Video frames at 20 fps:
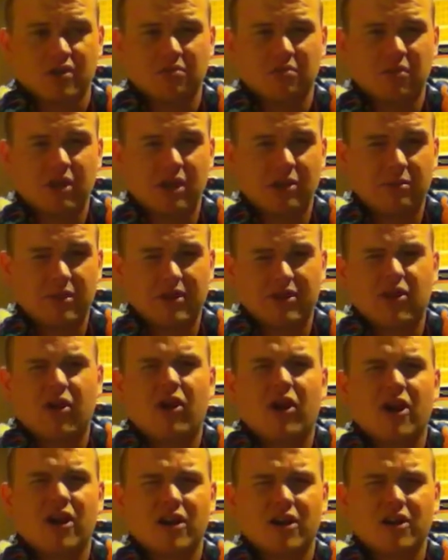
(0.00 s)
maybe a
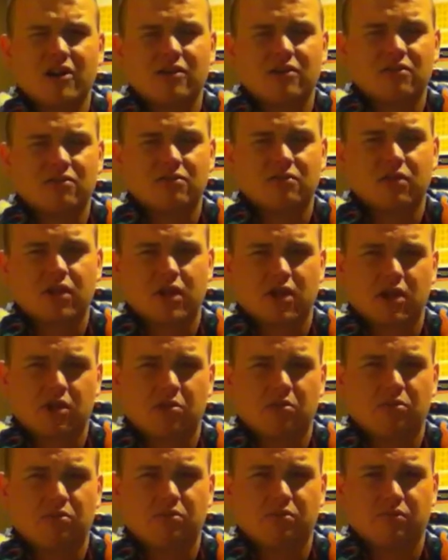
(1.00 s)
tiny
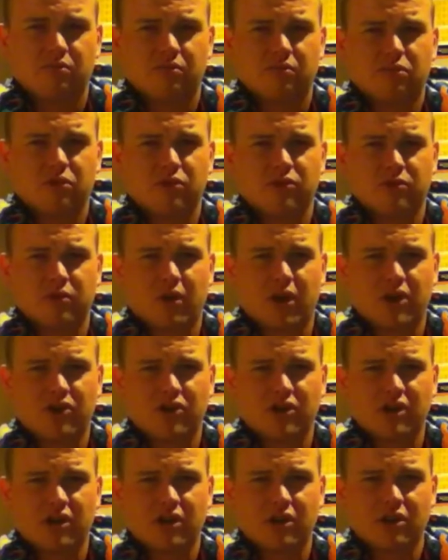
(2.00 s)
personal
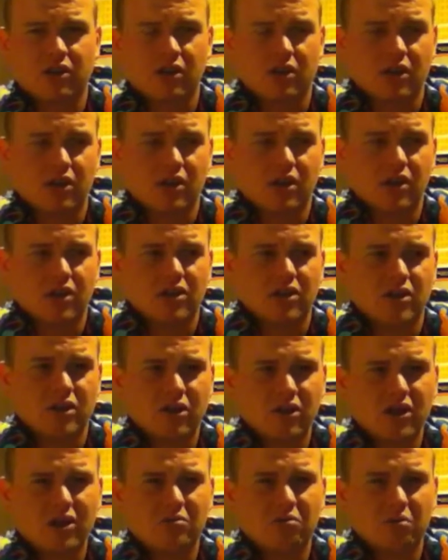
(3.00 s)
hygiene kit. You
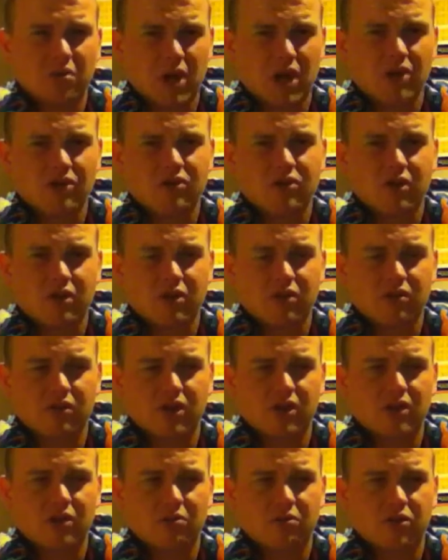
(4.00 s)
don't need much, I don't
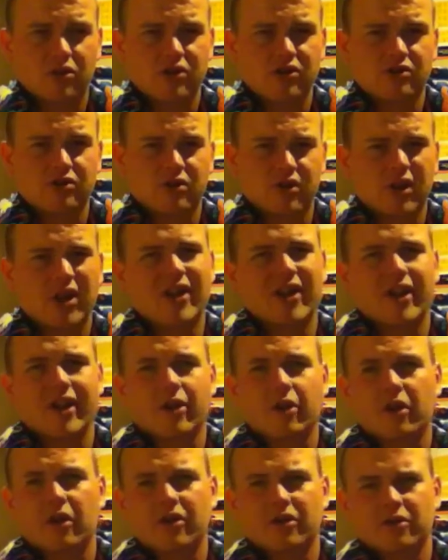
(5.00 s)
think. And
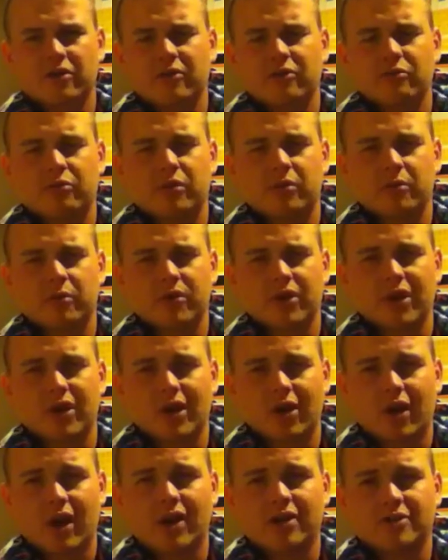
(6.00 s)
then you'll probably want a
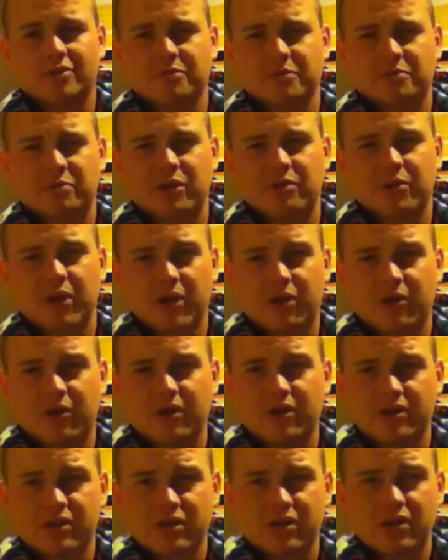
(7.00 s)
light and some spare
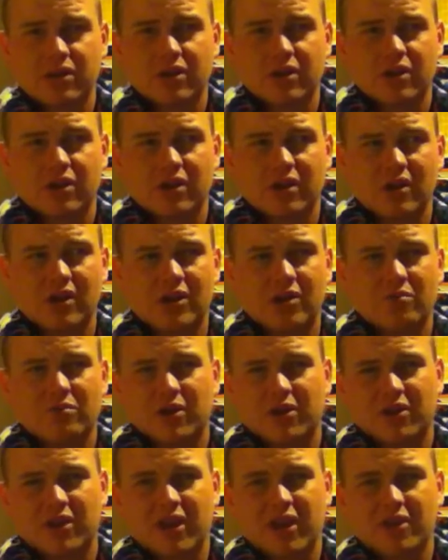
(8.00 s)
batteries.
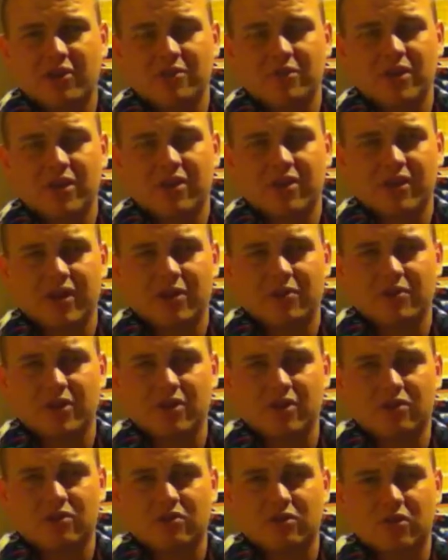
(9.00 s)
I doubt you'll need anything else
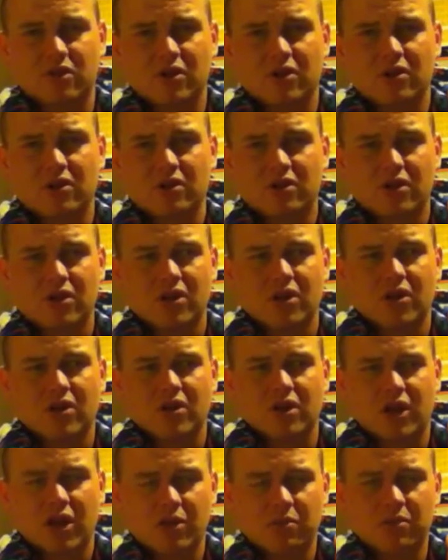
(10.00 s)
electronic.
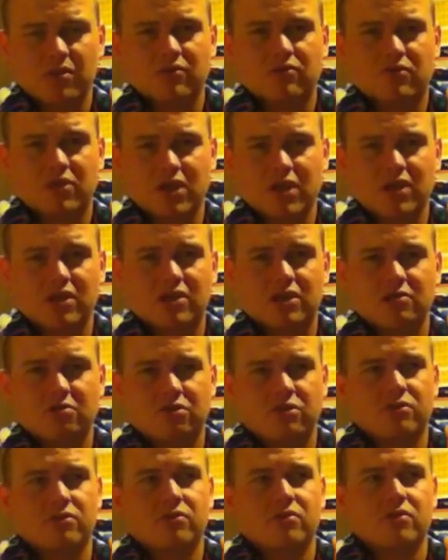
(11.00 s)
Keep it really
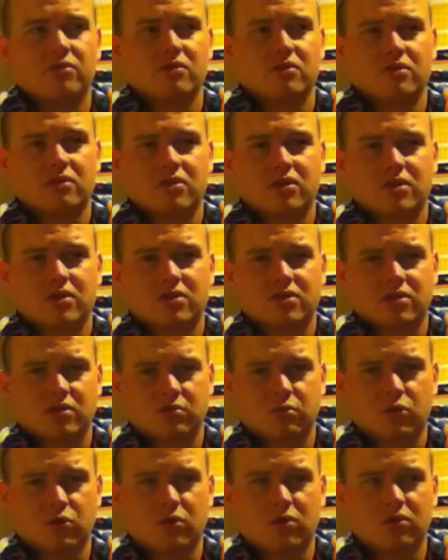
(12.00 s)
simple,
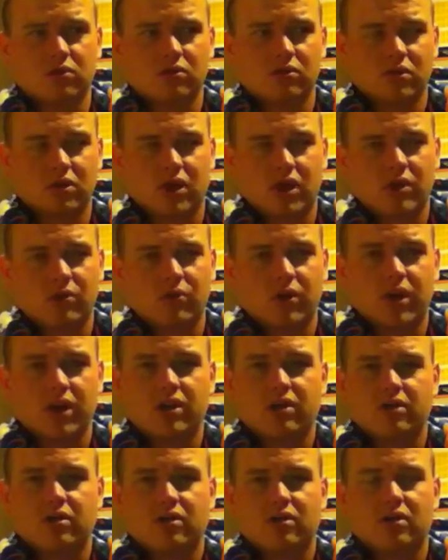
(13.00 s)
small,
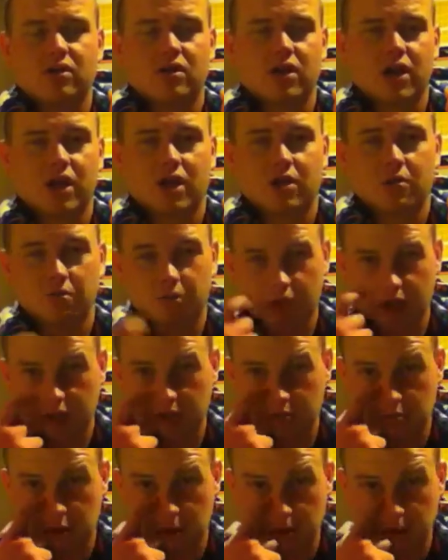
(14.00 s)
lightweight,
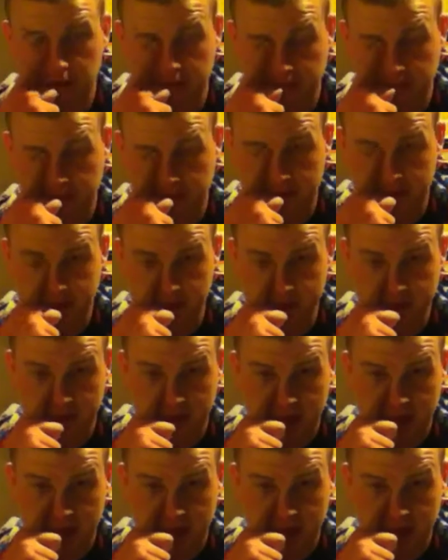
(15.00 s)
and multi-purpose.